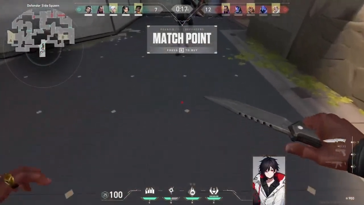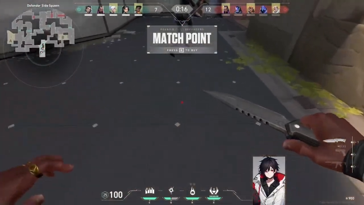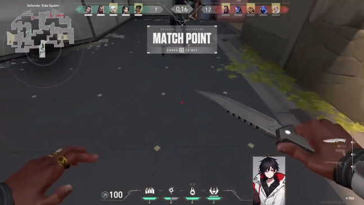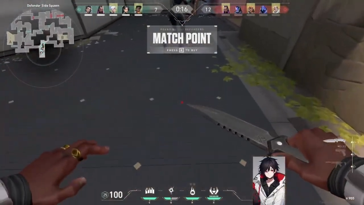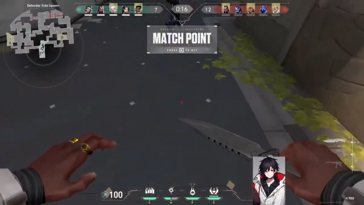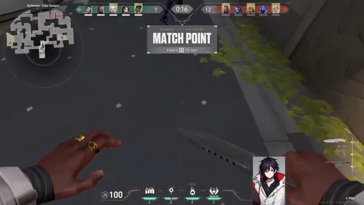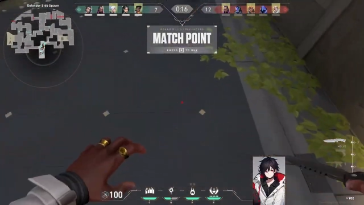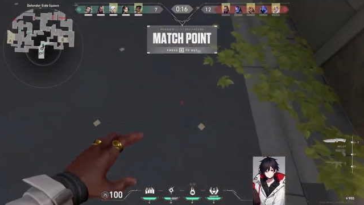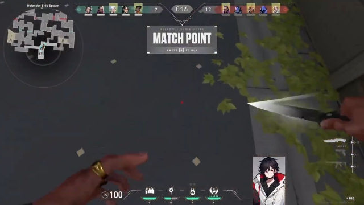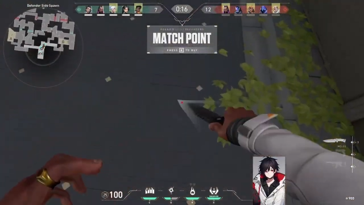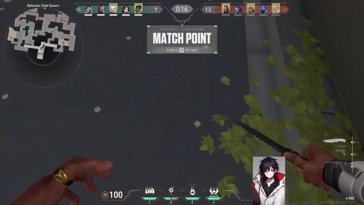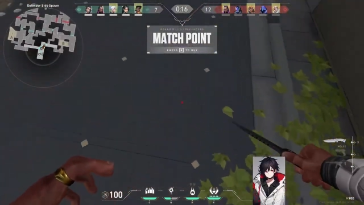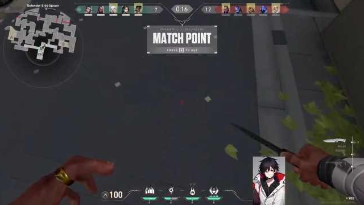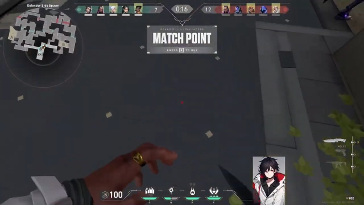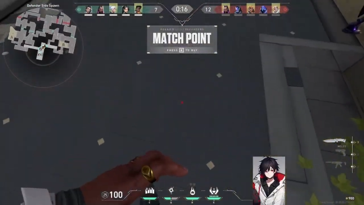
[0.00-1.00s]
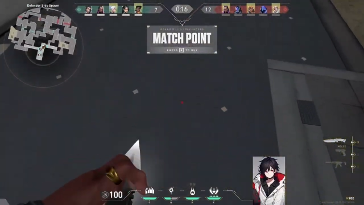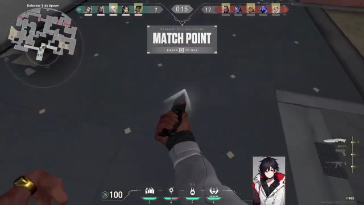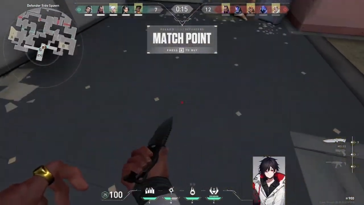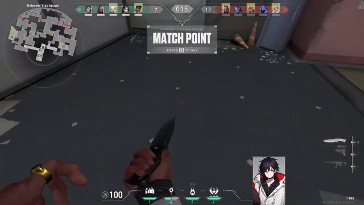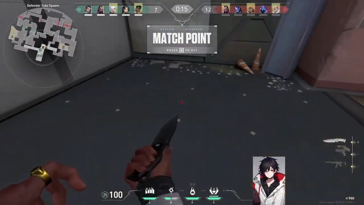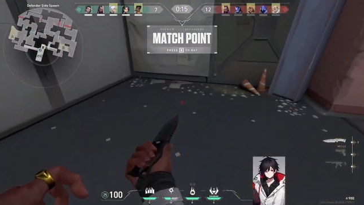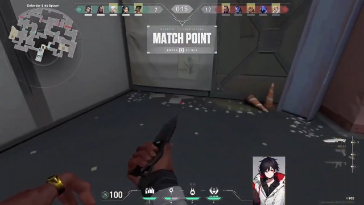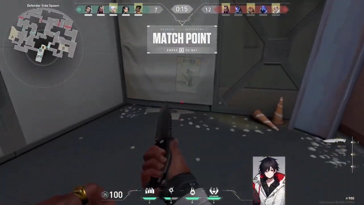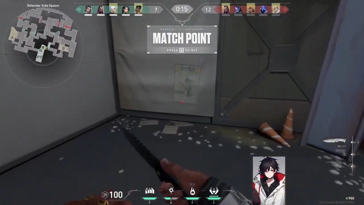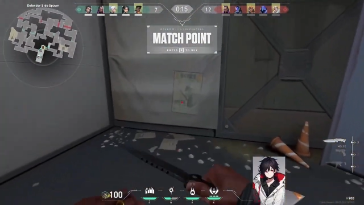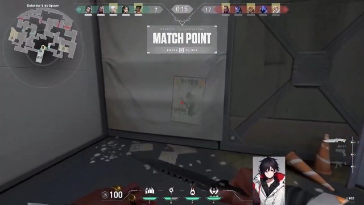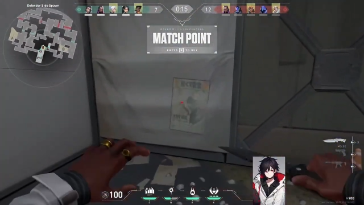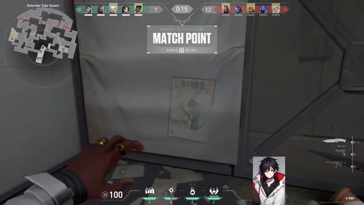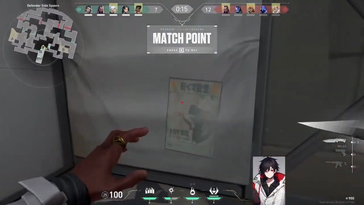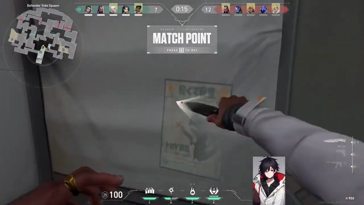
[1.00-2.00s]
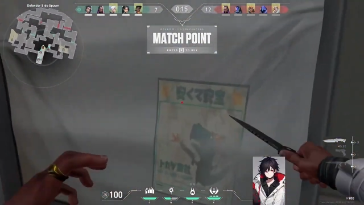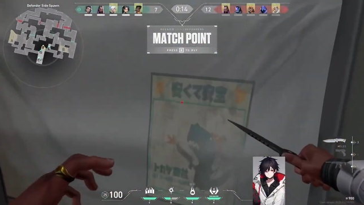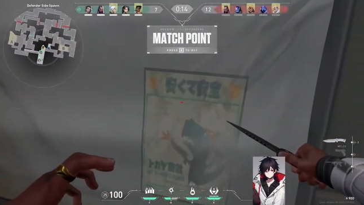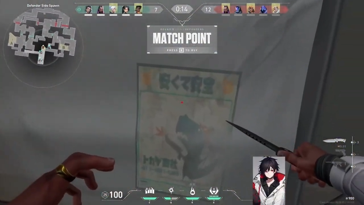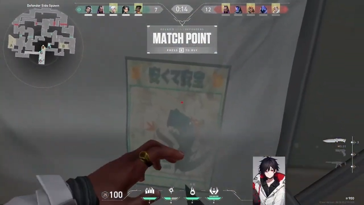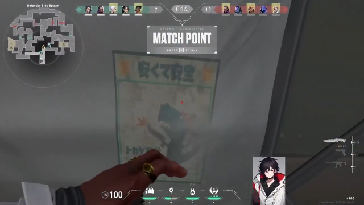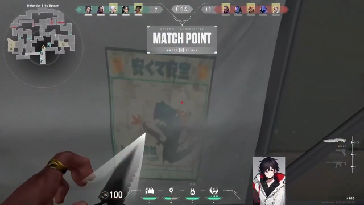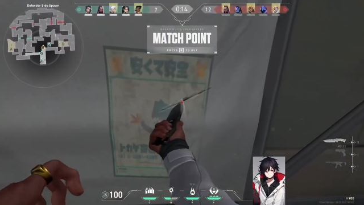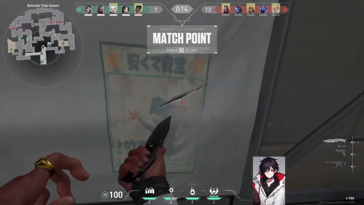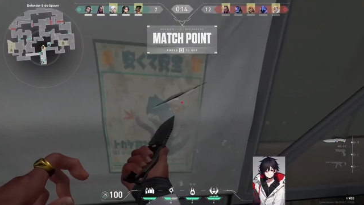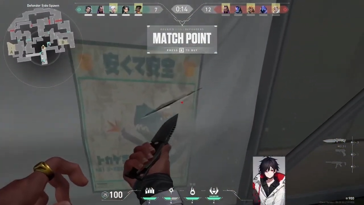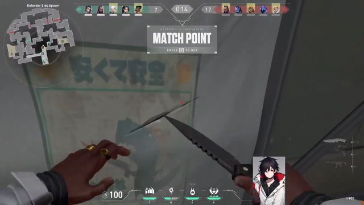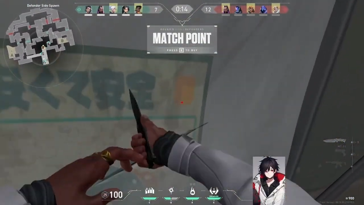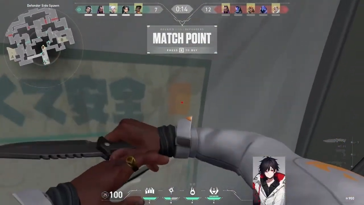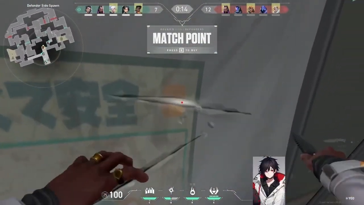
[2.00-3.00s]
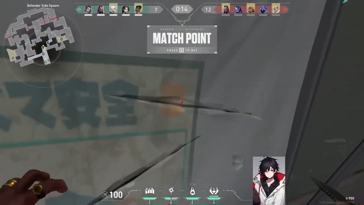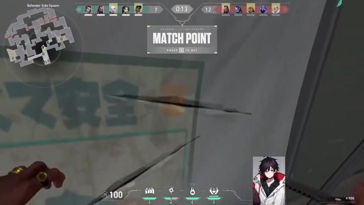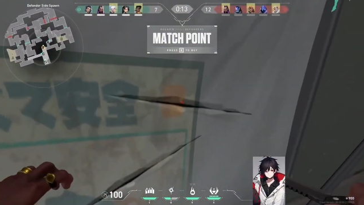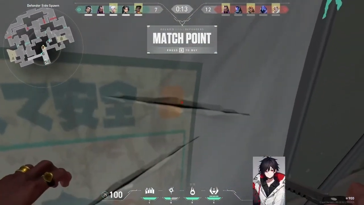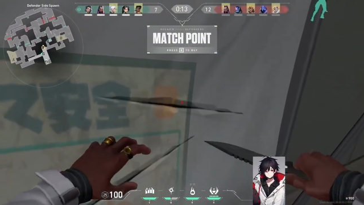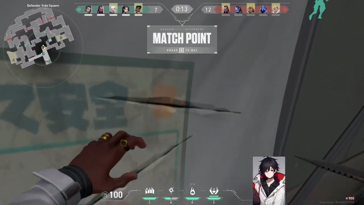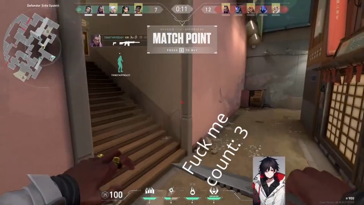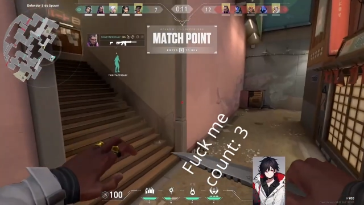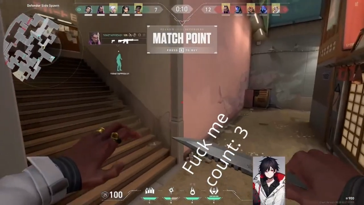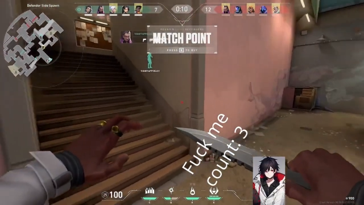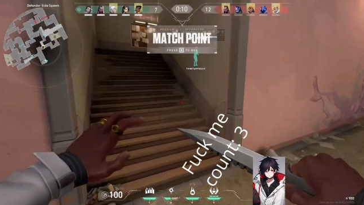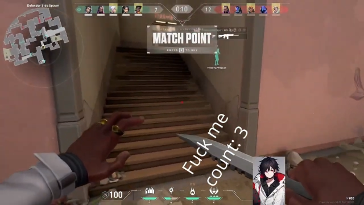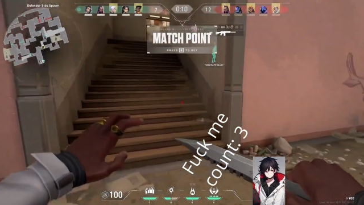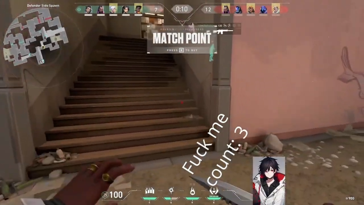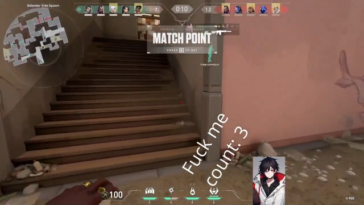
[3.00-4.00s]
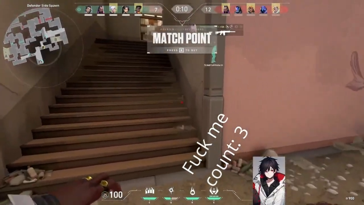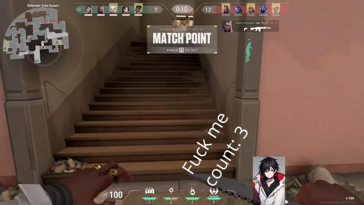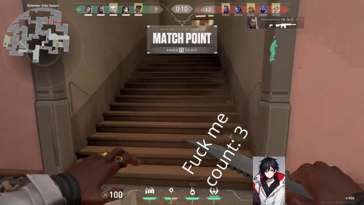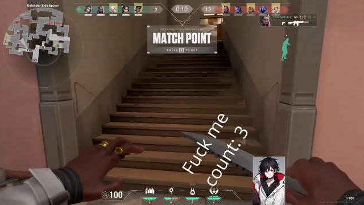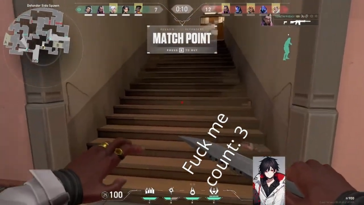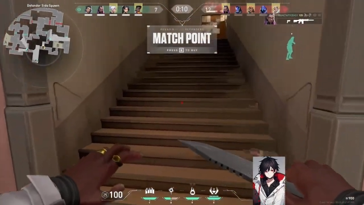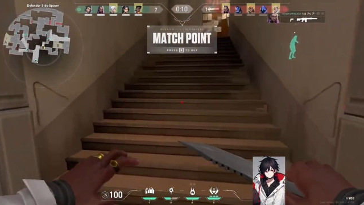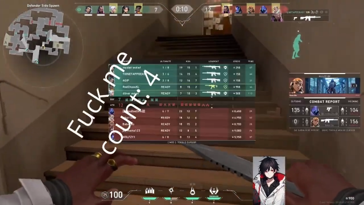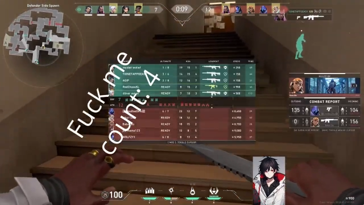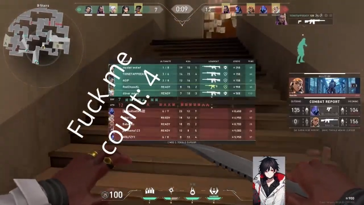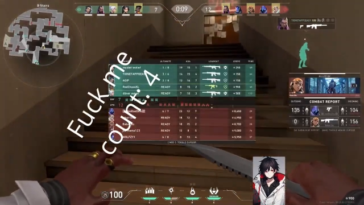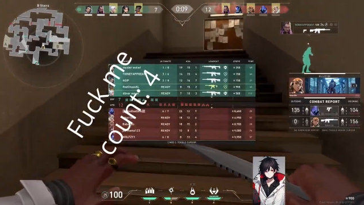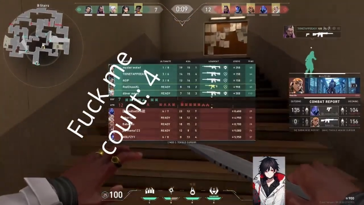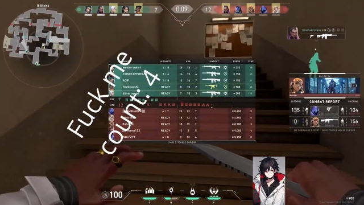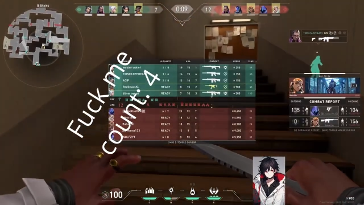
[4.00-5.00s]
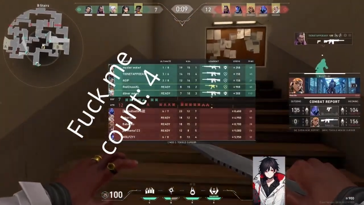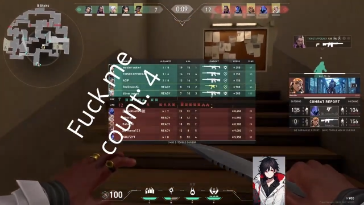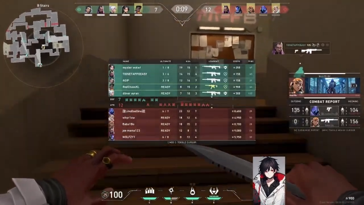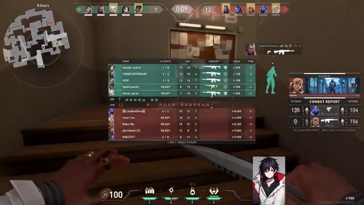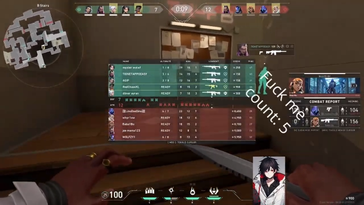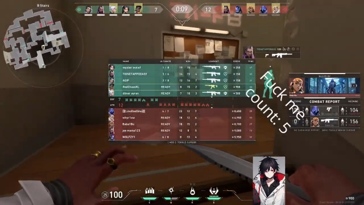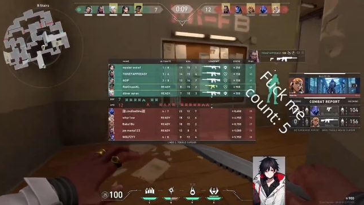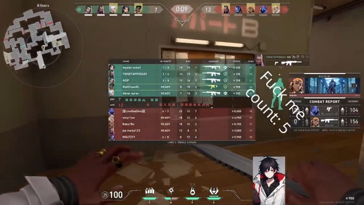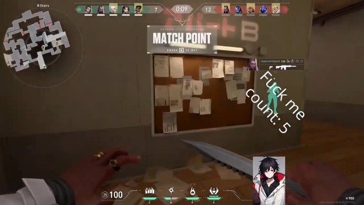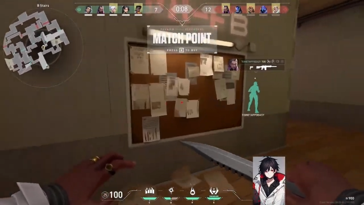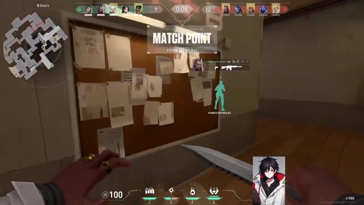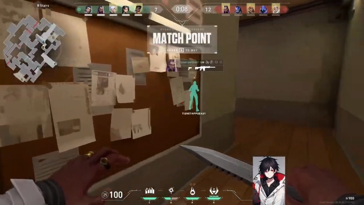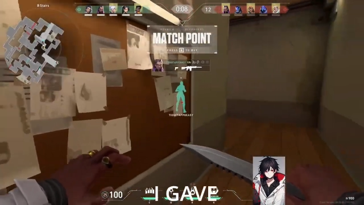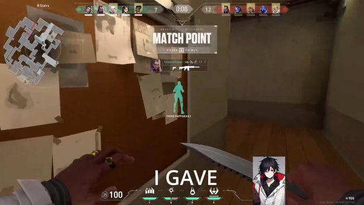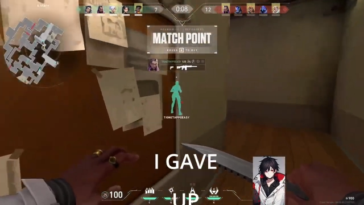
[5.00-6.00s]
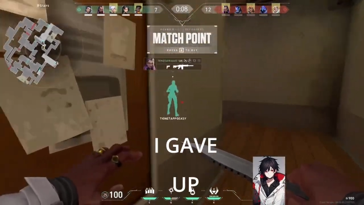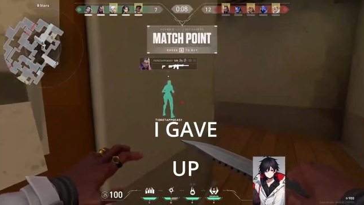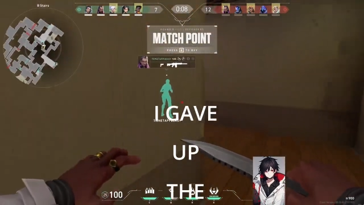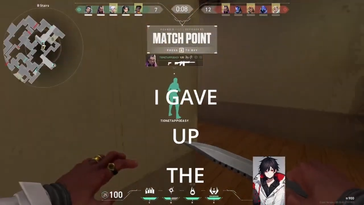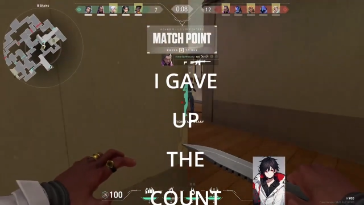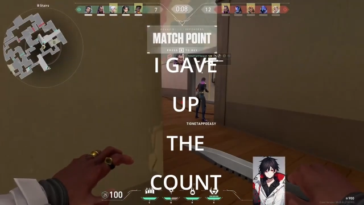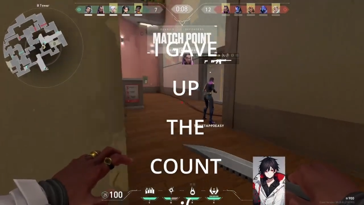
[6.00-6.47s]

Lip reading: (no speaker visible)